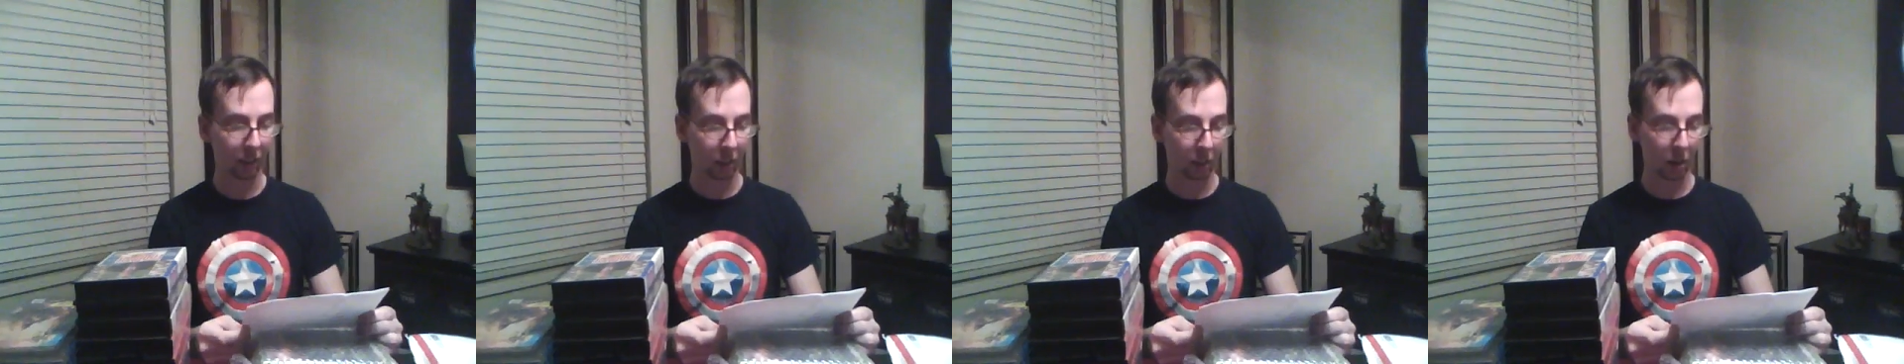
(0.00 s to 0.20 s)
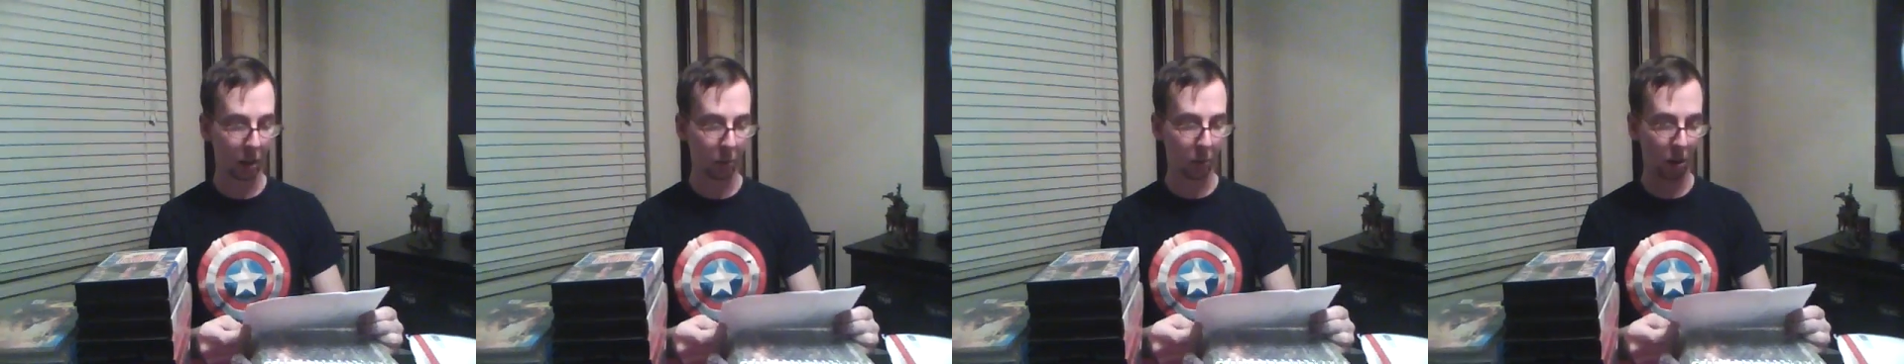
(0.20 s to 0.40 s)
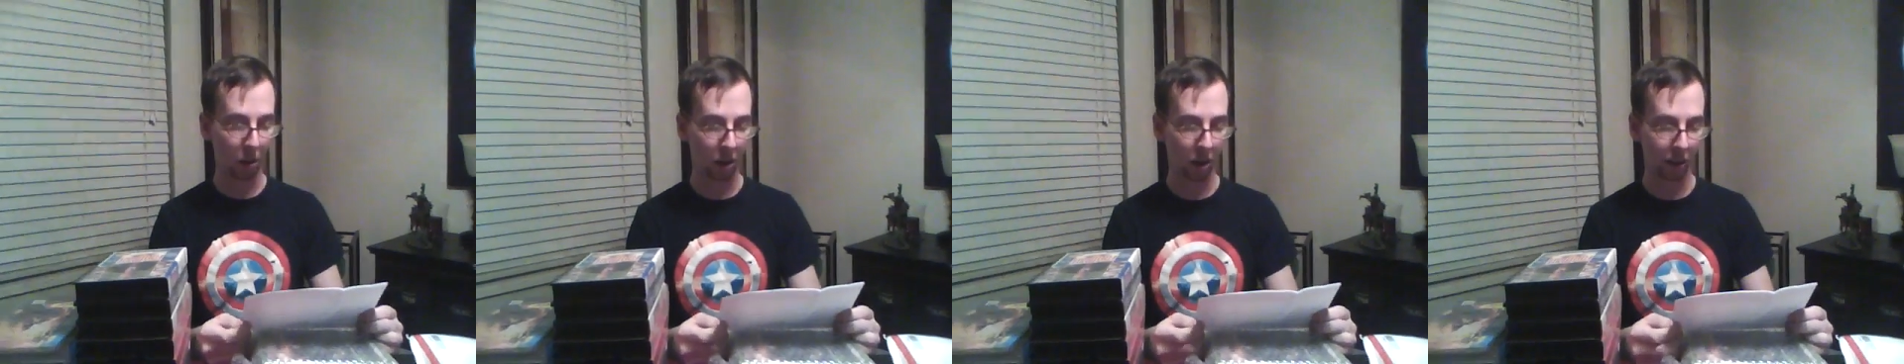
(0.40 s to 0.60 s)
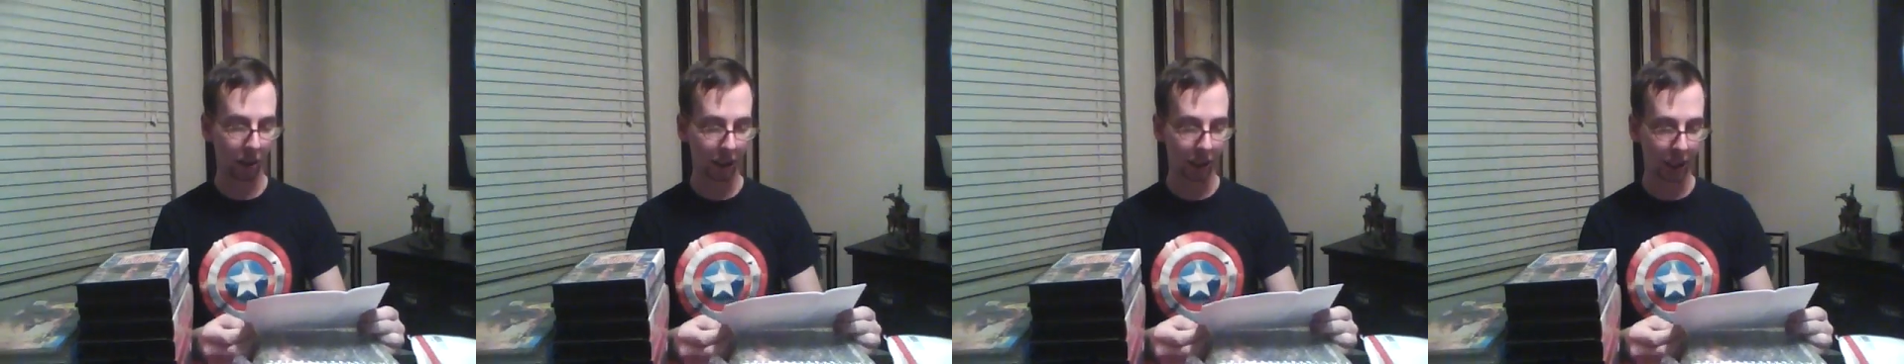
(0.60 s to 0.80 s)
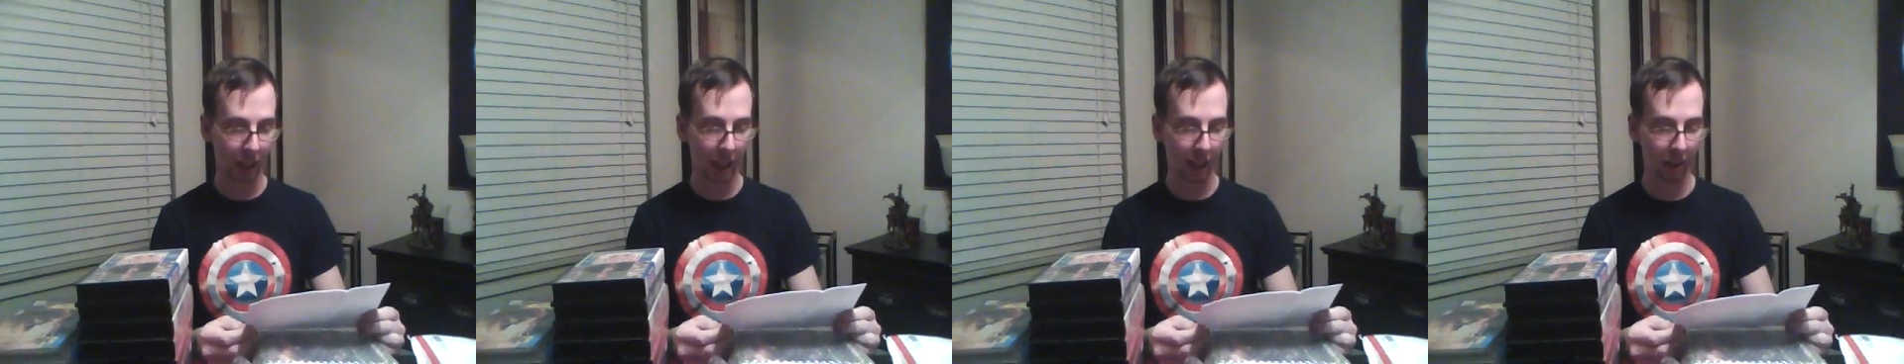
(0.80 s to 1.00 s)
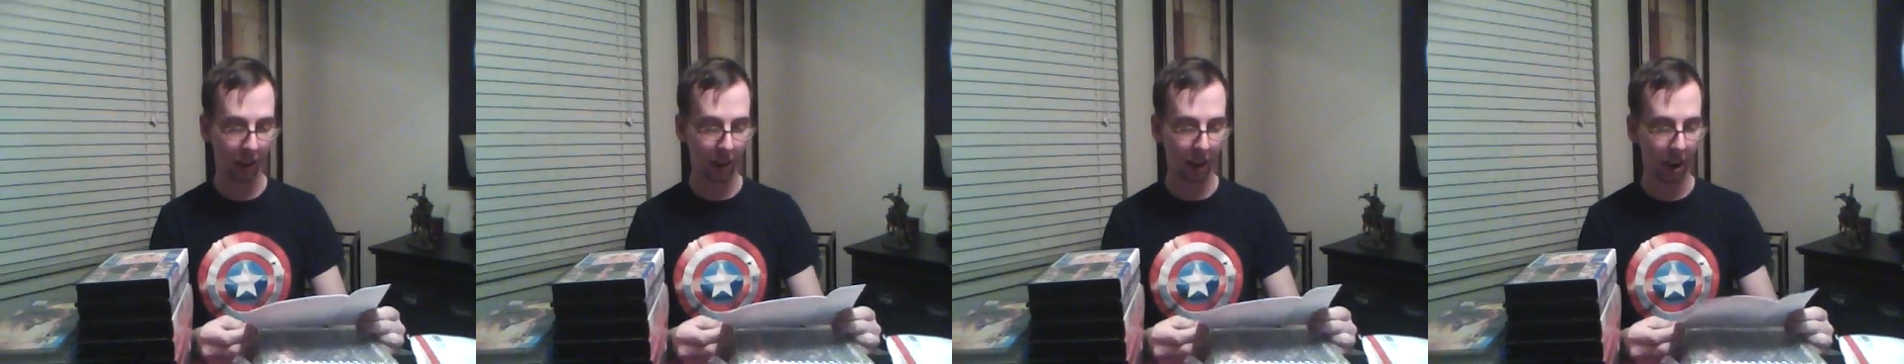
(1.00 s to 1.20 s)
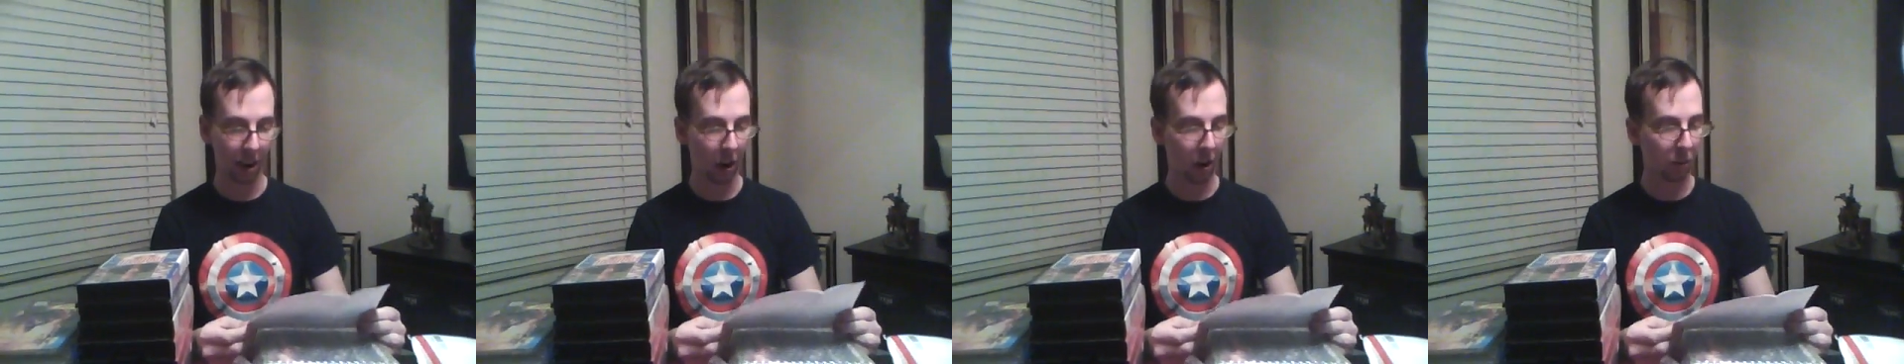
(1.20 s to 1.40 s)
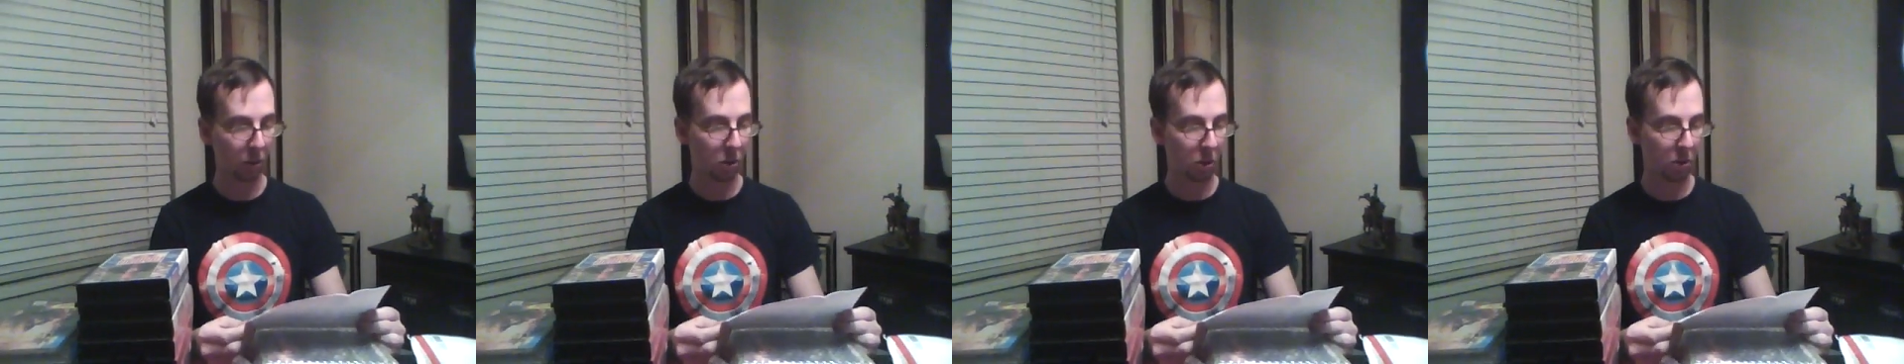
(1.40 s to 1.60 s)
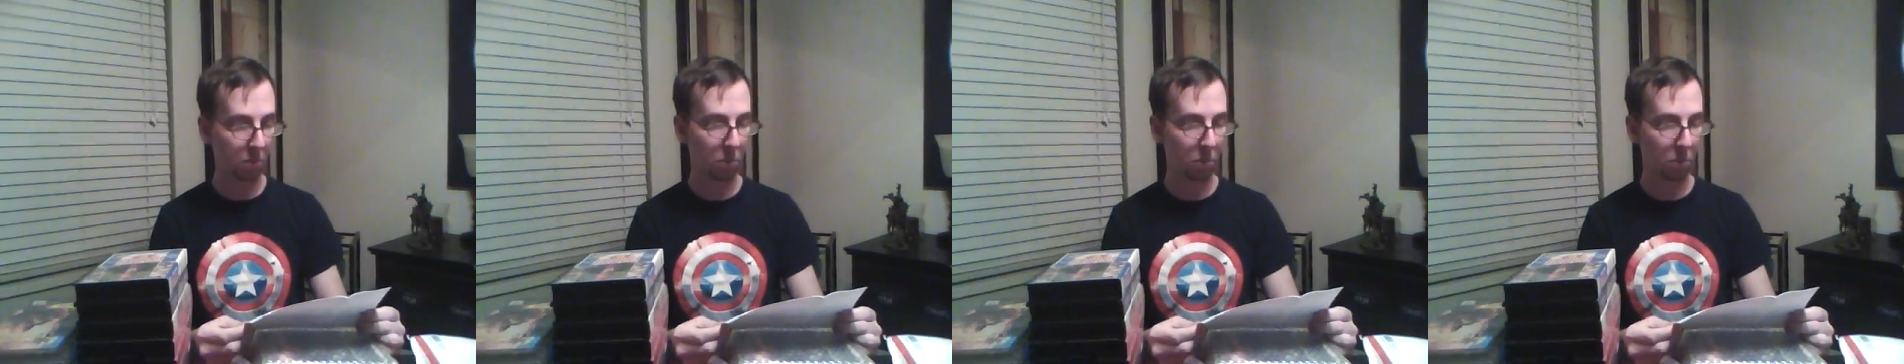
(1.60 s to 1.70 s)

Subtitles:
the good work on your channel, and I hope to do